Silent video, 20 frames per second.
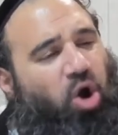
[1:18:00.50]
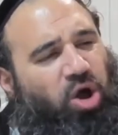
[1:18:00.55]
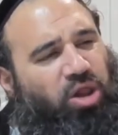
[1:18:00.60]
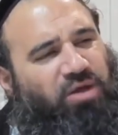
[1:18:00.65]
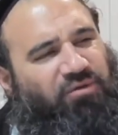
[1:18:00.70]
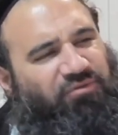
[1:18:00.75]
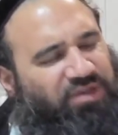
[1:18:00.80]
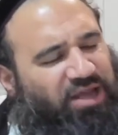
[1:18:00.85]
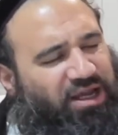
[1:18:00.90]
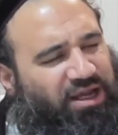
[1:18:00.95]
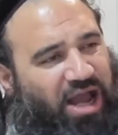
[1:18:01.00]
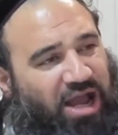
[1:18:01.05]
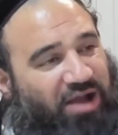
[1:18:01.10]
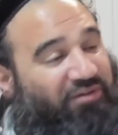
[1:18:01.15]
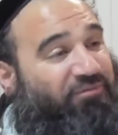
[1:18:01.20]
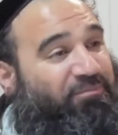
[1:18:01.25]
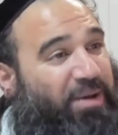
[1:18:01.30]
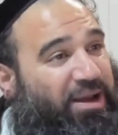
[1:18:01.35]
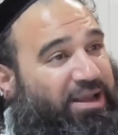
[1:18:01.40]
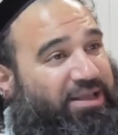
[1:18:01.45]
all of the
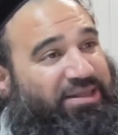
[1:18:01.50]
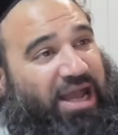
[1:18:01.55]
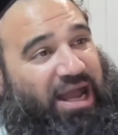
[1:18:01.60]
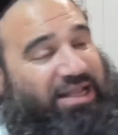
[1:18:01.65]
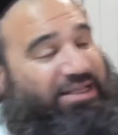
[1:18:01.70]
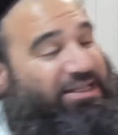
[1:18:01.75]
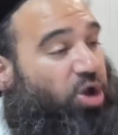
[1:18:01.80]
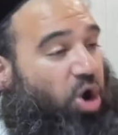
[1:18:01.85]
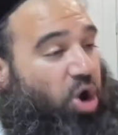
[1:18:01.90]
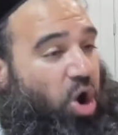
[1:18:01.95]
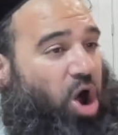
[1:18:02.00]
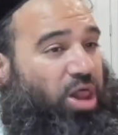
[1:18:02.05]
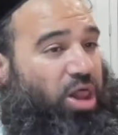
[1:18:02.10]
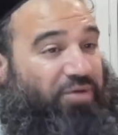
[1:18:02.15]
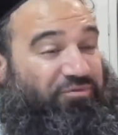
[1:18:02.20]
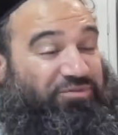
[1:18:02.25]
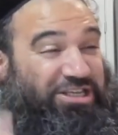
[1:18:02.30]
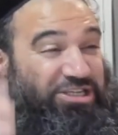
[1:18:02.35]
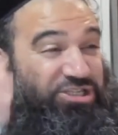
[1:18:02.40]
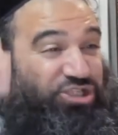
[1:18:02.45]
Arav Baghdadi,
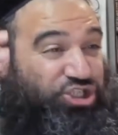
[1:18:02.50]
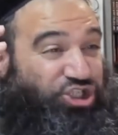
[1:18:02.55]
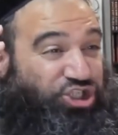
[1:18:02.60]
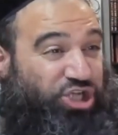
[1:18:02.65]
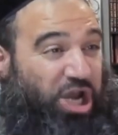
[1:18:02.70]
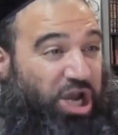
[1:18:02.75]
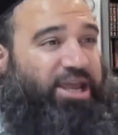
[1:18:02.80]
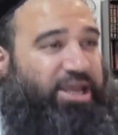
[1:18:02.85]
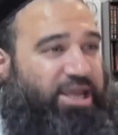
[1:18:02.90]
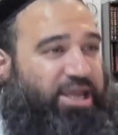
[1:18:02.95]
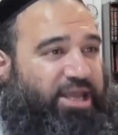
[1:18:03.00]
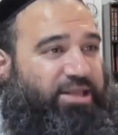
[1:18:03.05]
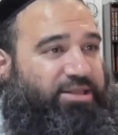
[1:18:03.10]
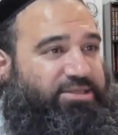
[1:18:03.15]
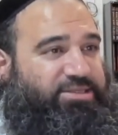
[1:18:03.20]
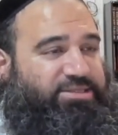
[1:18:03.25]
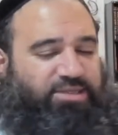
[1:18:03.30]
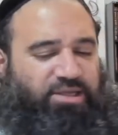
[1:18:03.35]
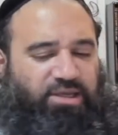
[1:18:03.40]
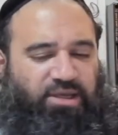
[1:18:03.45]
all of these
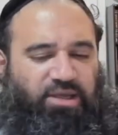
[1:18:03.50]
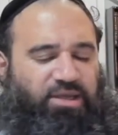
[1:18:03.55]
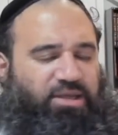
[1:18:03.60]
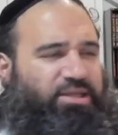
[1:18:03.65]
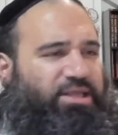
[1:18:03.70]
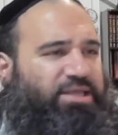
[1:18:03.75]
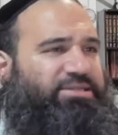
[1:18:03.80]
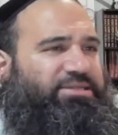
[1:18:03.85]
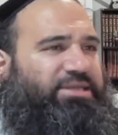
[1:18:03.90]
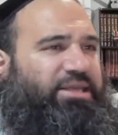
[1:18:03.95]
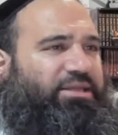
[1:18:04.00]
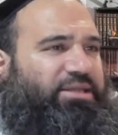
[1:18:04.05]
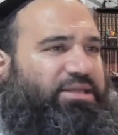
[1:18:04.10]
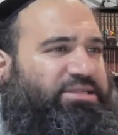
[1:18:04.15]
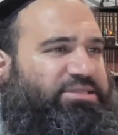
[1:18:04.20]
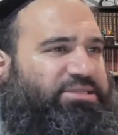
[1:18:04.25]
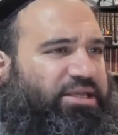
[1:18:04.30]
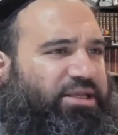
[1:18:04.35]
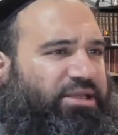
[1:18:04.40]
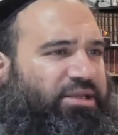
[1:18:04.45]
giants, they say,
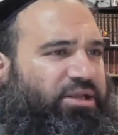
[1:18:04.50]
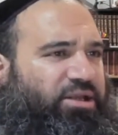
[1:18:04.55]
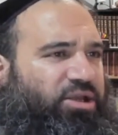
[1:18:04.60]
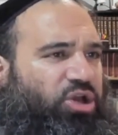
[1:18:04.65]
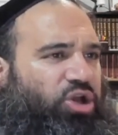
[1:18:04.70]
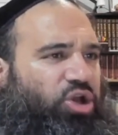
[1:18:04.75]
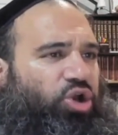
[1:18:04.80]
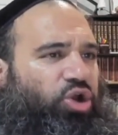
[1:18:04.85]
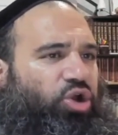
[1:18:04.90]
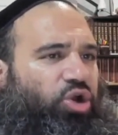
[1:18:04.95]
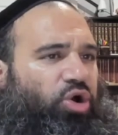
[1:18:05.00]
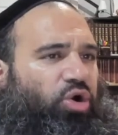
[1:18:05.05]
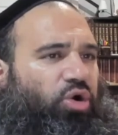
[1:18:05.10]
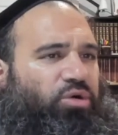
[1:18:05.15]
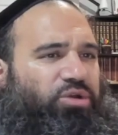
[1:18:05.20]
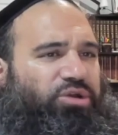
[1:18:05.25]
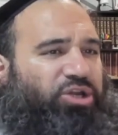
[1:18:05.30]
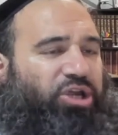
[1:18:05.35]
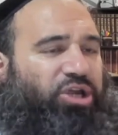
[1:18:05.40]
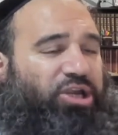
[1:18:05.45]
listen,
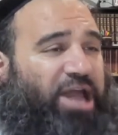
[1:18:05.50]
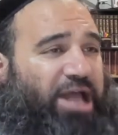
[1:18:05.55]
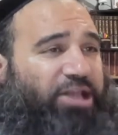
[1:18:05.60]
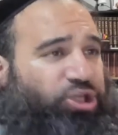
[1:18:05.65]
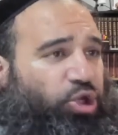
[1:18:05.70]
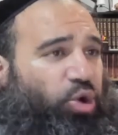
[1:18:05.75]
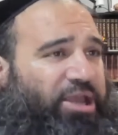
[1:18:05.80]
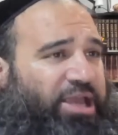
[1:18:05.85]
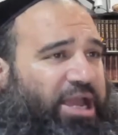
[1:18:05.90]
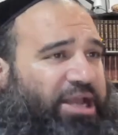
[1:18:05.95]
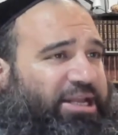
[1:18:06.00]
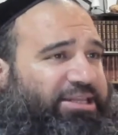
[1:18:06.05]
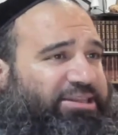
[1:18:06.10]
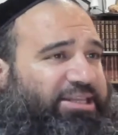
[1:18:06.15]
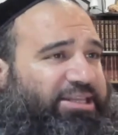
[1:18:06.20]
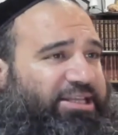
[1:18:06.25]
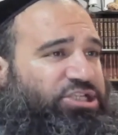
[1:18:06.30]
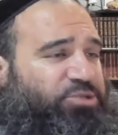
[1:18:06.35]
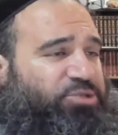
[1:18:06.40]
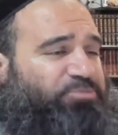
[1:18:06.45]
you're not doing
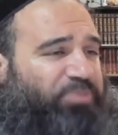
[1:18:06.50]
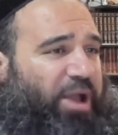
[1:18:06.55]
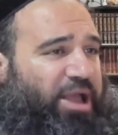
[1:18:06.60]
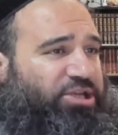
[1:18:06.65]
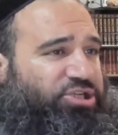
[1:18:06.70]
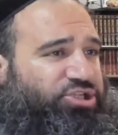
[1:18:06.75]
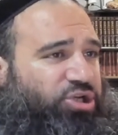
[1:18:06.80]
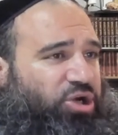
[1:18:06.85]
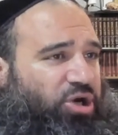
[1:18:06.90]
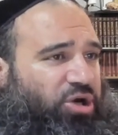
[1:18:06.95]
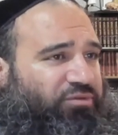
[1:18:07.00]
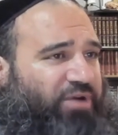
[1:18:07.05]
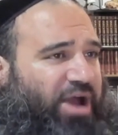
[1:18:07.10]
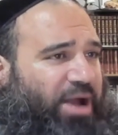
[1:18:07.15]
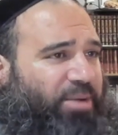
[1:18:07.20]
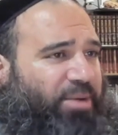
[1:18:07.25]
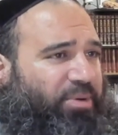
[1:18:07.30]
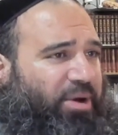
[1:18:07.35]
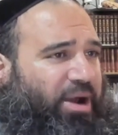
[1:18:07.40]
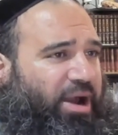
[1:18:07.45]
anything special,
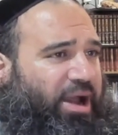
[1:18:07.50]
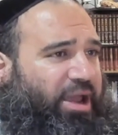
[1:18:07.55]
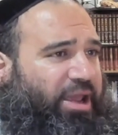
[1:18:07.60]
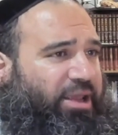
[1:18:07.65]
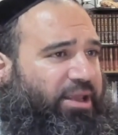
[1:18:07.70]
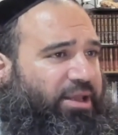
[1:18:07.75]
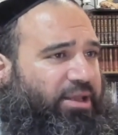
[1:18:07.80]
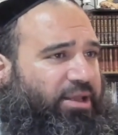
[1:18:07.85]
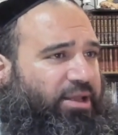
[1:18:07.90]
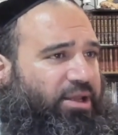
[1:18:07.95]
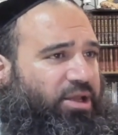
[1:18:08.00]
Rabbi.